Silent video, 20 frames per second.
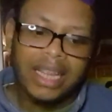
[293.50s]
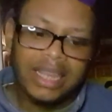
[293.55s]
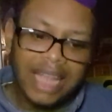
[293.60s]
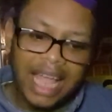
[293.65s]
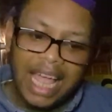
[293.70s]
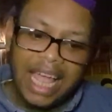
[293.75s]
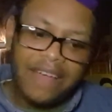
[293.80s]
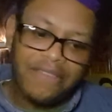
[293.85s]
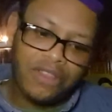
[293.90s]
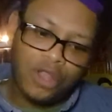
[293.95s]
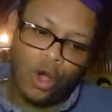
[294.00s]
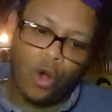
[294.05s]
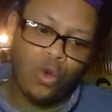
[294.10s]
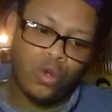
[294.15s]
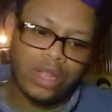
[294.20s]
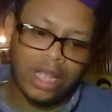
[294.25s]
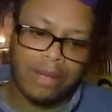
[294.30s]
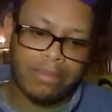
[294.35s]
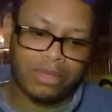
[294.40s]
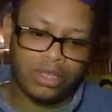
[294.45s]
They have
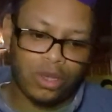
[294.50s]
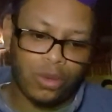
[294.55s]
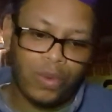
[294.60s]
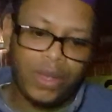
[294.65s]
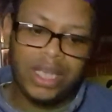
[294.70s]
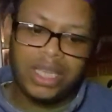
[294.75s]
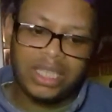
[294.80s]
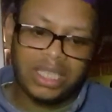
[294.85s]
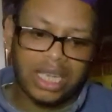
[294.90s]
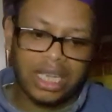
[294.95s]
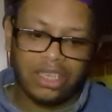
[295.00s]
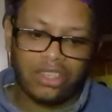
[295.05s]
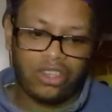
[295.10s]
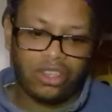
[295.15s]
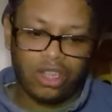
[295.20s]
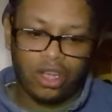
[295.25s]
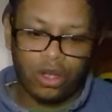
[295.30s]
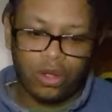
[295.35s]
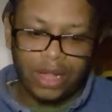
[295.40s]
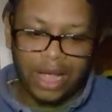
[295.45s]
told him, so he says,
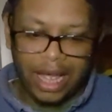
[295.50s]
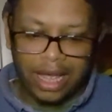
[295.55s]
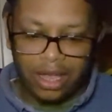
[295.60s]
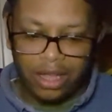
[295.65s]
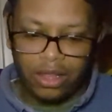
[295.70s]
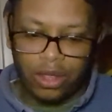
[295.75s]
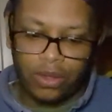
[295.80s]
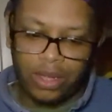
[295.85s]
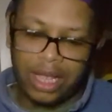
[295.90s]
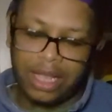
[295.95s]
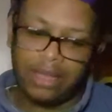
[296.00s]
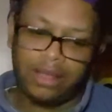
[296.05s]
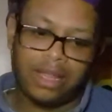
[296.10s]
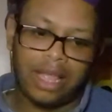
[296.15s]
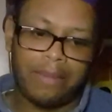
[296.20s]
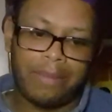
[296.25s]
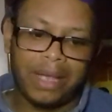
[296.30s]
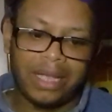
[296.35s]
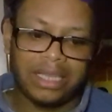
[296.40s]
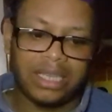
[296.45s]
you know, like, you know,
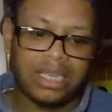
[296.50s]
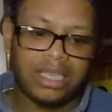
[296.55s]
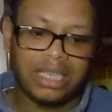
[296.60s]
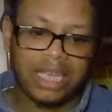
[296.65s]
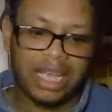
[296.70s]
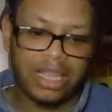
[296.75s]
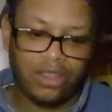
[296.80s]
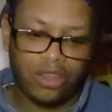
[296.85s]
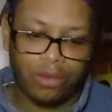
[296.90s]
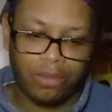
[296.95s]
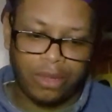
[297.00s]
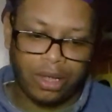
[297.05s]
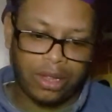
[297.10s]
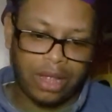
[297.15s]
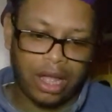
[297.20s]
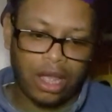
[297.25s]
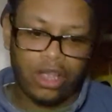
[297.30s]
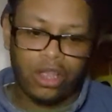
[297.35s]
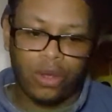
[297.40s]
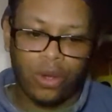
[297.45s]
they basically say to him, they're
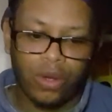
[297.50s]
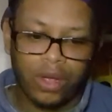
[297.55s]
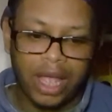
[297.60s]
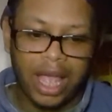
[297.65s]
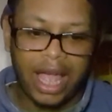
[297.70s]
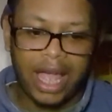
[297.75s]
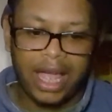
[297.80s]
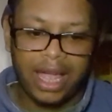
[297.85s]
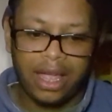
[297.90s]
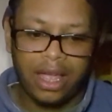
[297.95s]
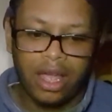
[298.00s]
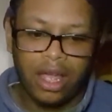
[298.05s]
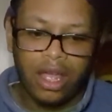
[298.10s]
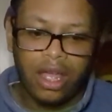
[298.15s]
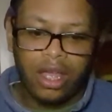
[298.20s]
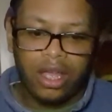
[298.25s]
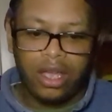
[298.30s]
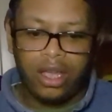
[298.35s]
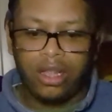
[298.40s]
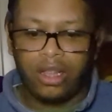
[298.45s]
like, are you okay,
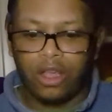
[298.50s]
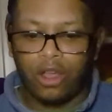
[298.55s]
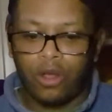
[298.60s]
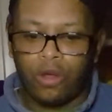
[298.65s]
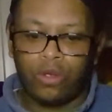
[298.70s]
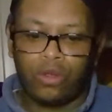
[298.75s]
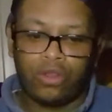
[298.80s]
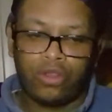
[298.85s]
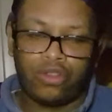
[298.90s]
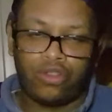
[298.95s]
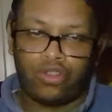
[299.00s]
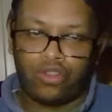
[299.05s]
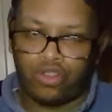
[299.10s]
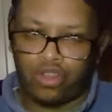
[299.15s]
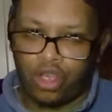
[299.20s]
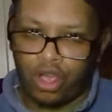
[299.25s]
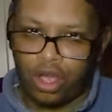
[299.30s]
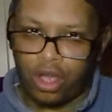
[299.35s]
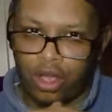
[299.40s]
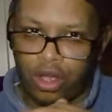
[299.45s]
you know,
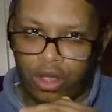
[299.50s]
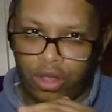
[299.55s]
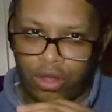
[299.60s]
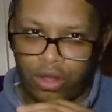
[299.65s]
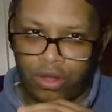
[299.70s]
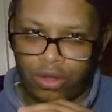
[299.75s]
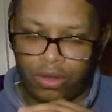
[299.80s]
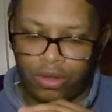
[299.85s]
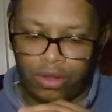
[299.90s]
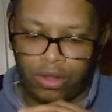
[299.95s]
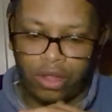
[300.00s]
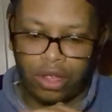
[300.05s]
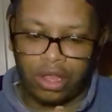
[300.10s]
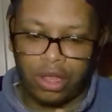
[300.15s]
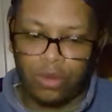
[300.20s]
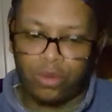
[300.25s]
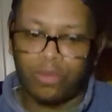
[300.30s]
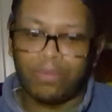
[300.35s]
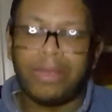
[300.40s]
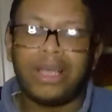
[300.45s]
to you know,
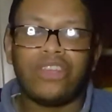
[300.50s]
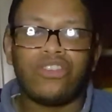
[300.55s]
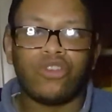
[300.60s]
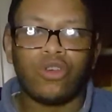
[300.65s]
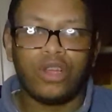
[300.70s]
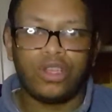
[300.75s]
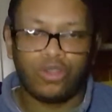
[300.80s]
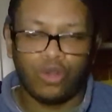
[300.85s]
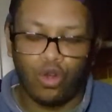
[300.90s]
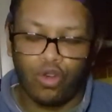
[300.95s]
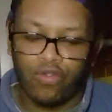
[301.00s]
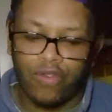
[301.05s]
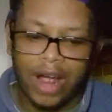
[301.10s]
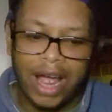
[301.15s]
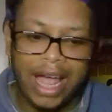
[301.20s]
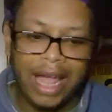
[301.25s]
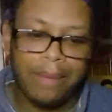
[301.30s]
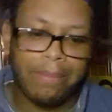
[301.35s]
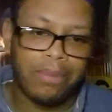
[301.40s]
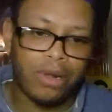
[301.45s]
they'll make sure he's all
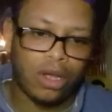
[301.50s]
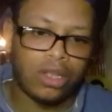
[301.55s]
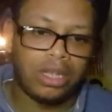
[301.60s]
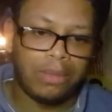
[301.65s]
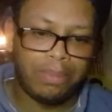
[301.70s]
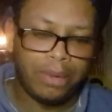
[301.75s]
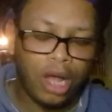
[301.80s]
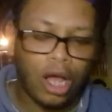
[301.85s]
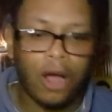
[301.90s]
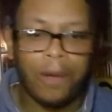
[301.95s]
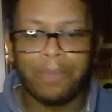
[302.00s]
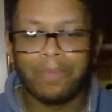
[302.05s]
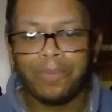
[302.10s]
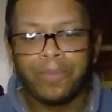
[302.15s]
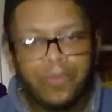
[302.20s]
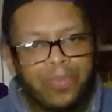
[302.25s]
right, blah blah blah.